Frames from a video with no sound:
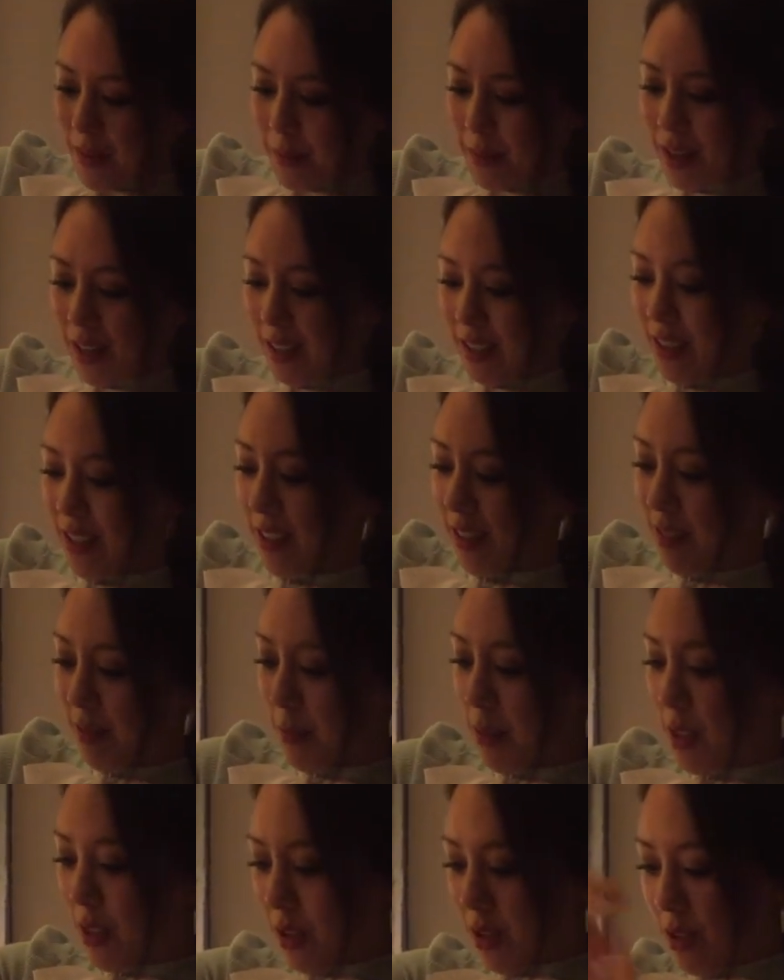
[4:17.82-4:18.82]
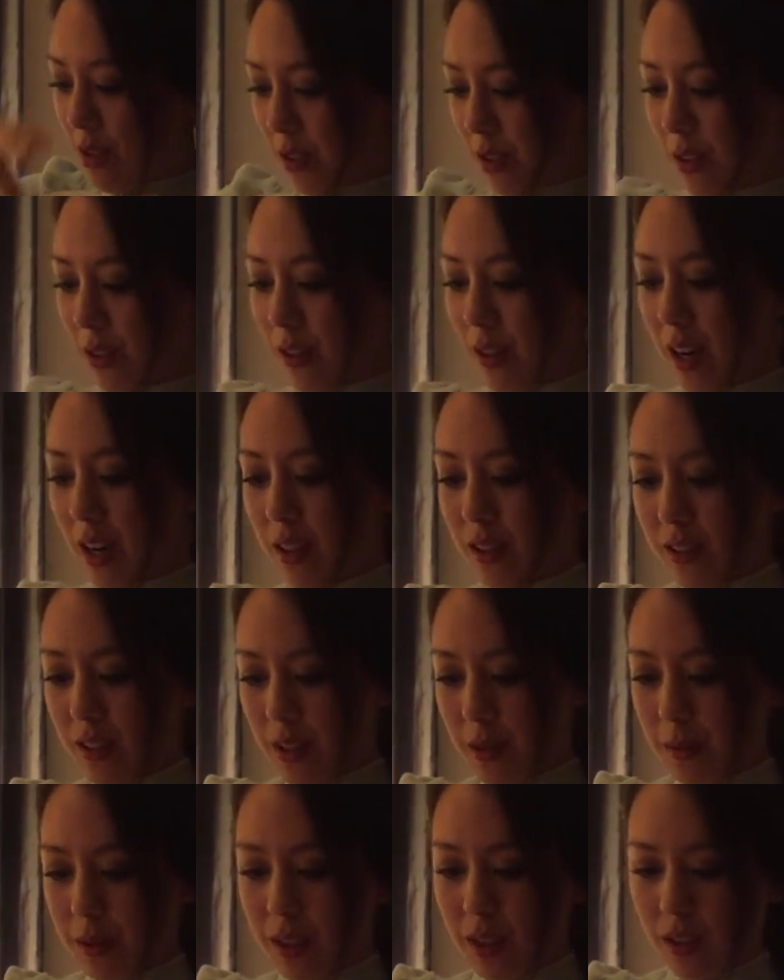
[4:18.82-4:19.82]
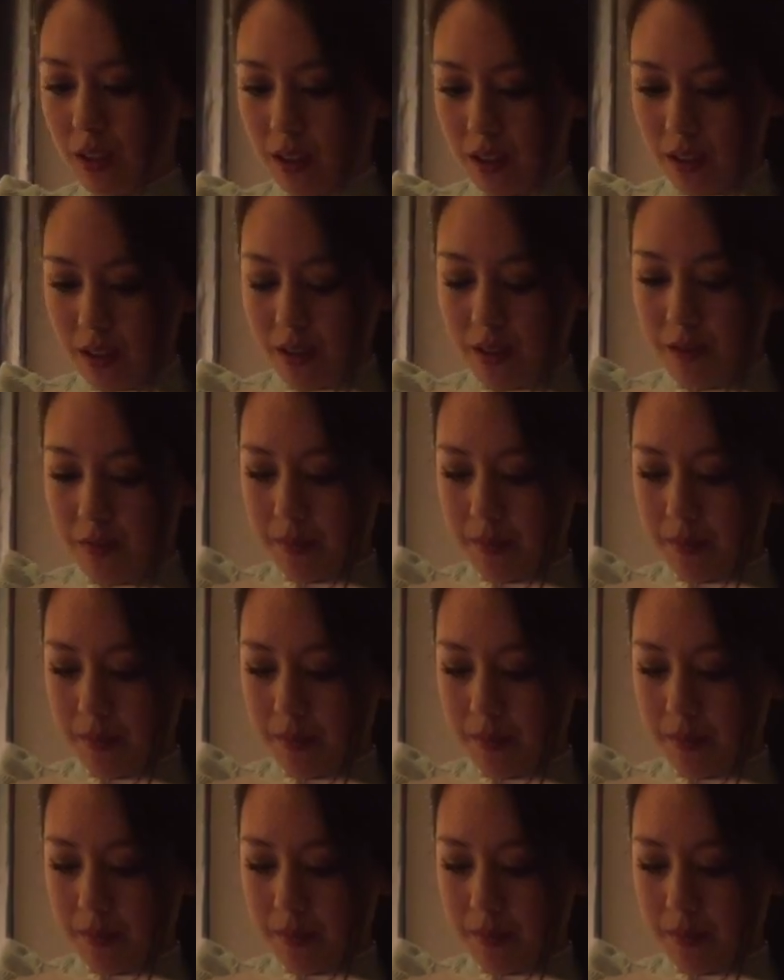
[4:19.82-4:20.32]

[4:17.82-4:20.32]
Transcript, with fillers: but here, let me just show you how it would look.